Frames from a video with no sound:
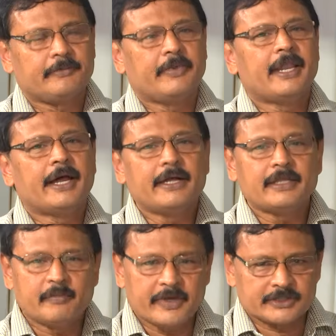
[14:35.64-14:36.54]
learn
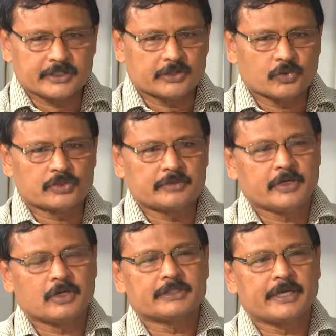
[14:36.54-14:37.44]
the basic tools,
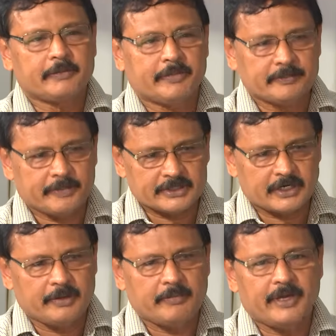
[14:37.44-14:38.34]
because I
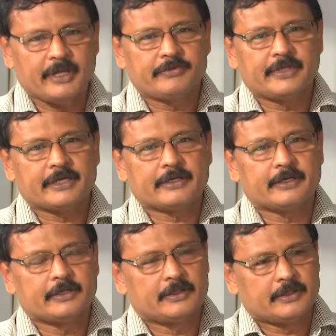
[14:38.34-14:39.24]
personally believe that
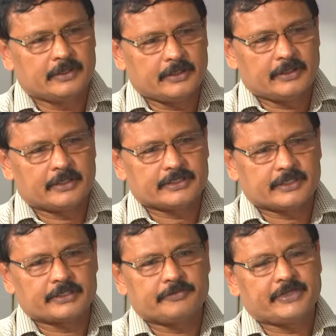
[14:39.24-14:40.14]

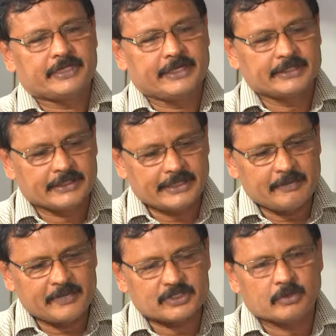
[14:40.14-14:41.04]
research, whether it is at the
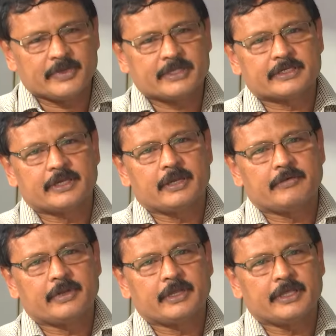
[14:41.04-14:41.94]
MS or PhD
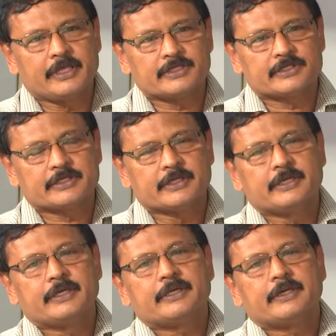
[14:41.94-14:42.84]
level, is
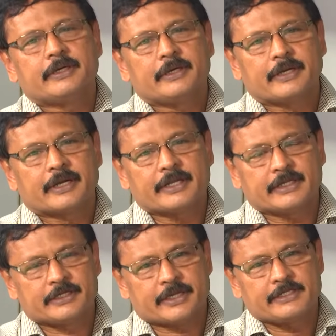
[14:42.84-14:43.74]

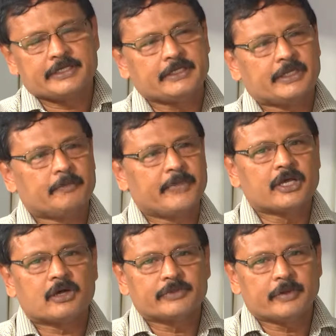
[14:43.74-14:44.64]
reaching the
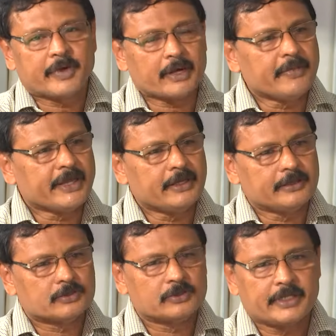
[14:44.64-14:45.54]
peak of the pyramid.
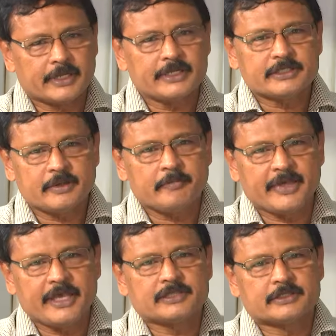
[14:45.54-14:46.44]
So there is a
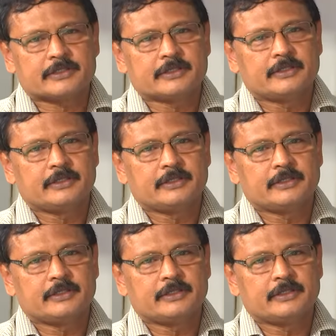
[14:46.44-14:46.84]
base,